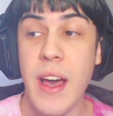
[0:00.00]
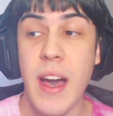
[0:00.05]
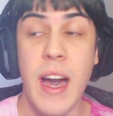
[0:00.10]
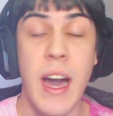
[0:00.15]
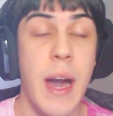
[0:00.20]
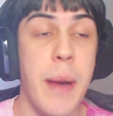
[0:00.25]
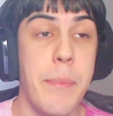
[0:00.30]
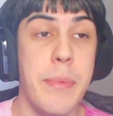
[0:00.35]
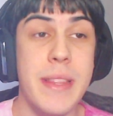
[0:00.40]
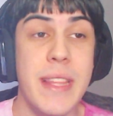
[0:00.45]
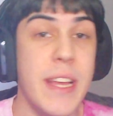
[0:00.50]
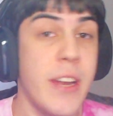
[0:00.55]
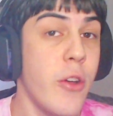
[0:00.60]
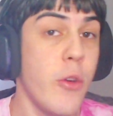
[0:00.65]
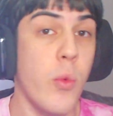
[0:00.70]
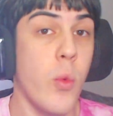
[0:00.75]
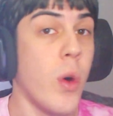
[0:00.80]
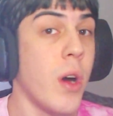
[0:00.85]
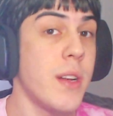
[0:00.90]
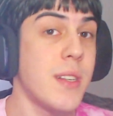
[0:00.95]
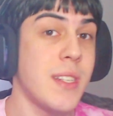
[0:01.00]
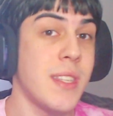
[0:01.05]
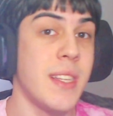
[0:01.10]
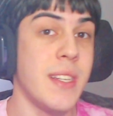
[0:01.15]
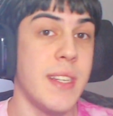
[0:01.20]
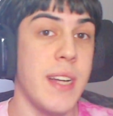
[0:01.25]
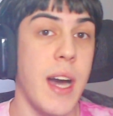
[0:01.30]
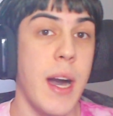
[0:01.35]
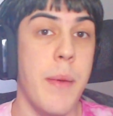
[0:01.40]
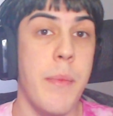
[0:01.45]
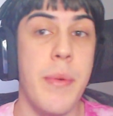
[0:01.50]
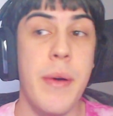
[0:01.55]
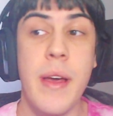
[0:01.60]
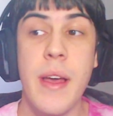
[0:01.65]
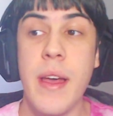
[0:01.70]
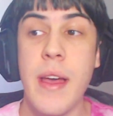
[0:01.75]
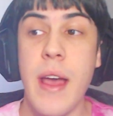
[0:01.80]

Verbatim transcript: um, but they don't watch the dub.